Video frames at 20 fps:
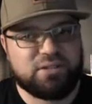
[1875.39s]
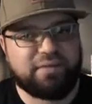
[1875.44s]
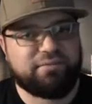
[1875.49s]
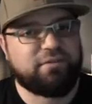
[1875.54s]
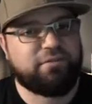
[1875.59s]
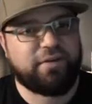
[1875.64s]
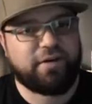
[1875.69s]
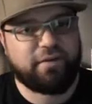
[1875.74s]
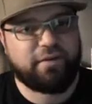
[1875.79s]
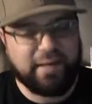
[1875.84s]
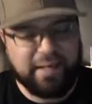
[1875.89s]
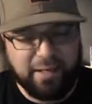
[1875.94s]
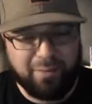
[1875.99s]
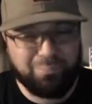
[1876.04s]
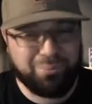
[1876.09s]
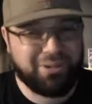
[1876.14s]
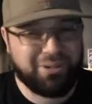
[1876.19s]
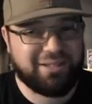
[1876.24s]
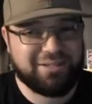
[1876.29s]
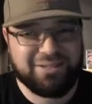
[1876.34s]
I have to figure that out.
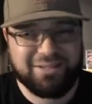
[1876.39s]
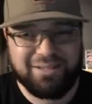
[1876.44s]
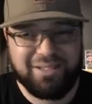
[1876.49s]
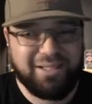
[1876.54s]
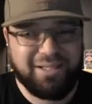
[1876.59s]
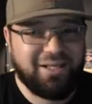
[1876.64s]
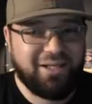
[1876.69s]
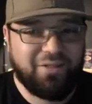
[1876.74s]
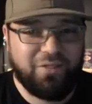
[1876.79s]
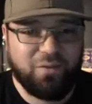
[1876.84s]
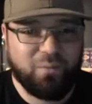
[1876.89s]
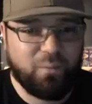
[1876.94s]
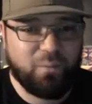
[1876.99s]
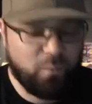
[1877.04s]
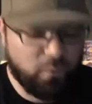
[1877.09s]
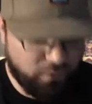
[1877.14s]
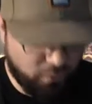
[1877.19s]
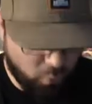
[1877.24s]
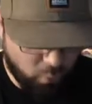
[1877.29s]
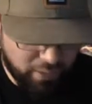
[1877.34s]
Plus,
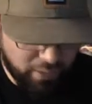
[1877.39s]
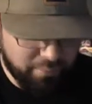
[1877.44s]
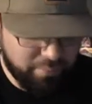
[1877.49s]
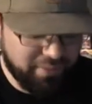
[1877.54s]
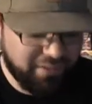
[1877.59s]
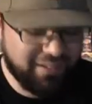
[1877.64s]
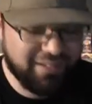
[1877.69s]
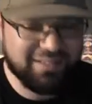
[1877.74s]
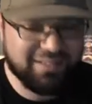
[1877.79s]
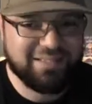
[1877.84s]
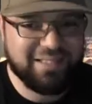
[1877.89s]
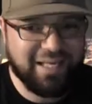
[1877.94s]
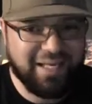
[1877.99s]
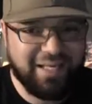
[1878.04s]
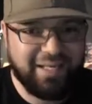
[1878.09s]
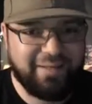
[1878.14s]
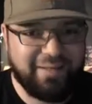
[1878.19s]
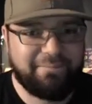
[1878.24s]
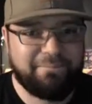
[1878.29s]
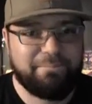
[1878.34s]
the way
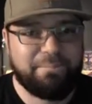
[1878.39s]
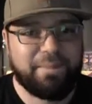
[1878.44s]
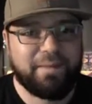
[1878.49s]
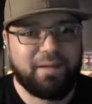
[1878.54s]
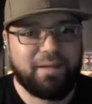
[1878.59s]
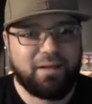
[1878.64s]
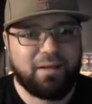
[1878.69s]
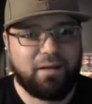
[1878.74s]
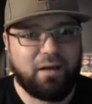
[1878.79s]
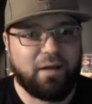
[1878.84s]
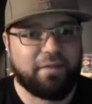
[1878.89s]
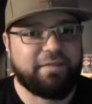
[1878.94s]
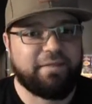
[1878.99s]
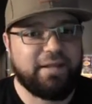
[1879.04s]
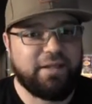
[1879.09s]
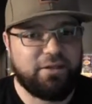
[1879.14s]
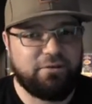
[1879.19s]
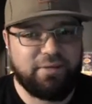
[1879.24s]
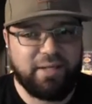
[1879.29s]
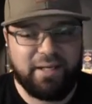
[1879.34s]
PSA...
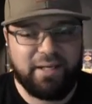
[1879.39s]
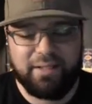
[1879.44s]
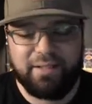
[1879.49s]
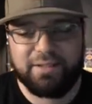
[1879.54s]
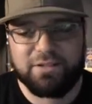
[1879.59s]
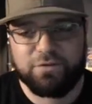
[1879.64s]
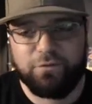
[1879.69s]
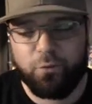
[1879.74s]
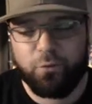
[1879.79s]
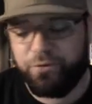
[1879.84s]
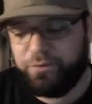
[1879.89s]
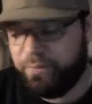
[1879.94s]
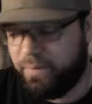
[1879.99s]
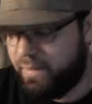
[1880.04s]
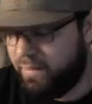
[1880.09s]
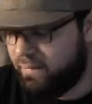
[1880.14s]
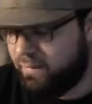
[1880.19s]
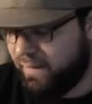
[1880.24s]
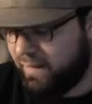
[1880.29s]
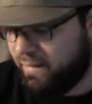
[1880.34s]
thank you, Danny. His 4th
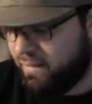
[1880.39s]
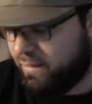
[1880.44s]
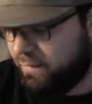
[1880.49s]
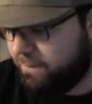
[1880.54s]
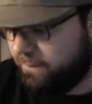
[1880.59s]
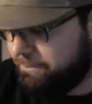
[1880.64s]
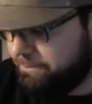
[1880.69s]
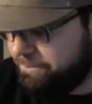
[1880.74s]
rank. Thank you.